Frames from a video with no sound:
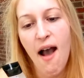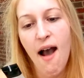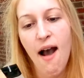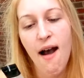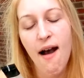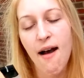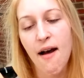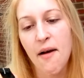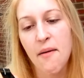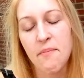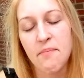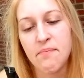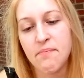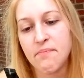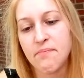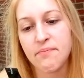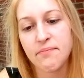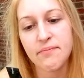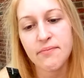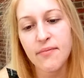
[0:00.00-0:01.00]
a
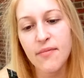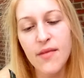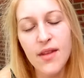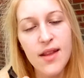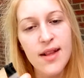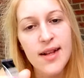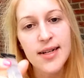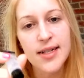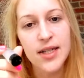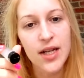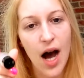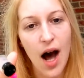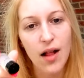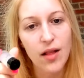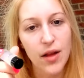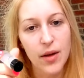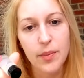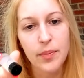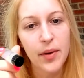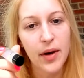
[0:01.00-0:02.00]

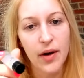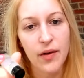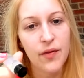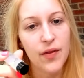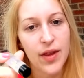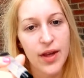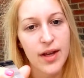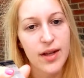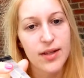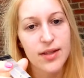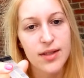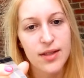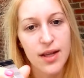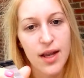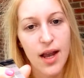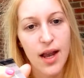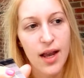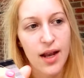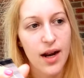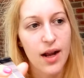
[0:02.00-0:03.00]
dollop of this
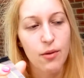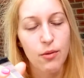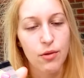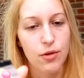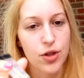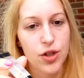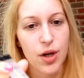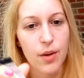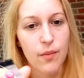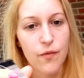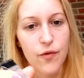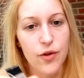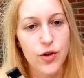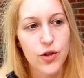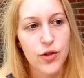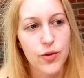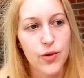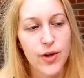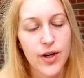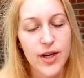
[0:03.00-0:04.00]
and I will jump for
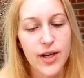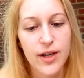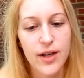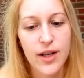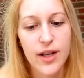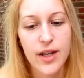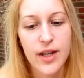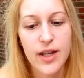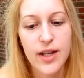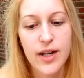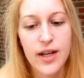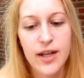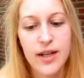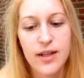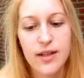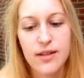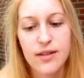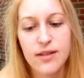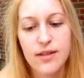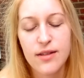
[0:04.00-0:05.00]
joy. It
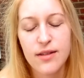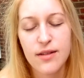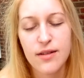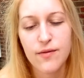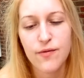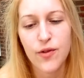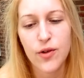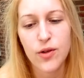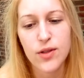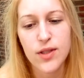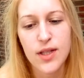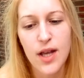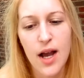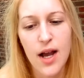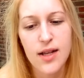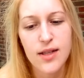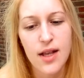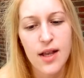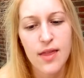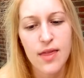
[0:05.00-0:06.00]
is full
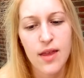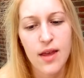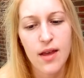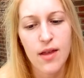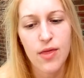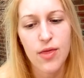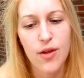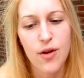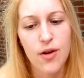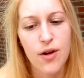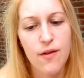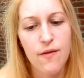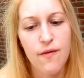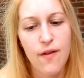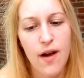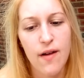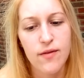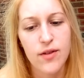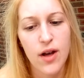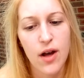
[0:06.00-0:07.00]
size, I think
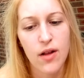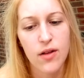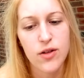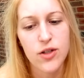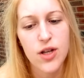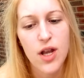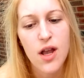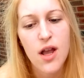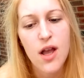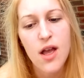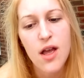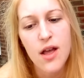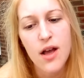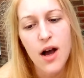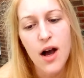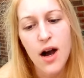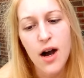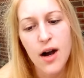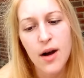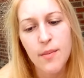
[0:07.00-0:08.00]
$35.
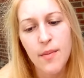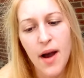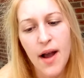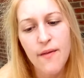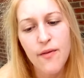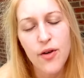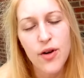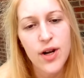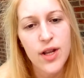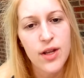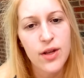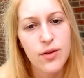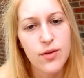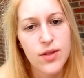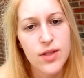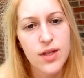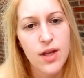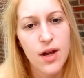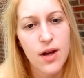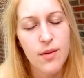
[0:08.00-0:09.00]
I've already
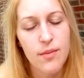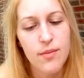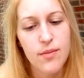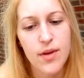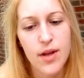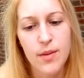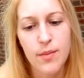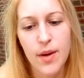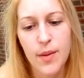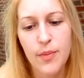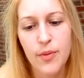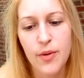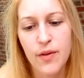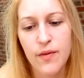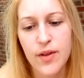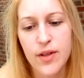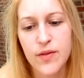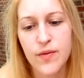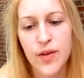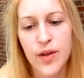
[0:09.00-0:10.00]
used some in my
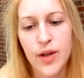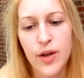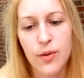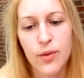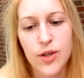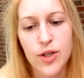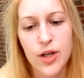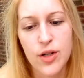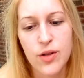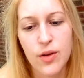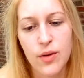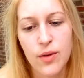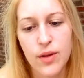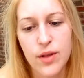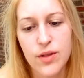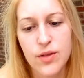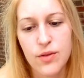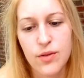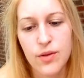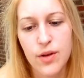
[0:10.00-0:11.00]
previous video, which I
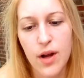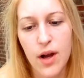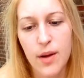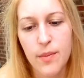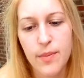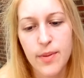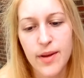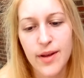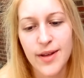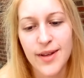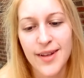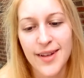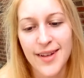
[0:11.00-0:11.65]
totally screwed up.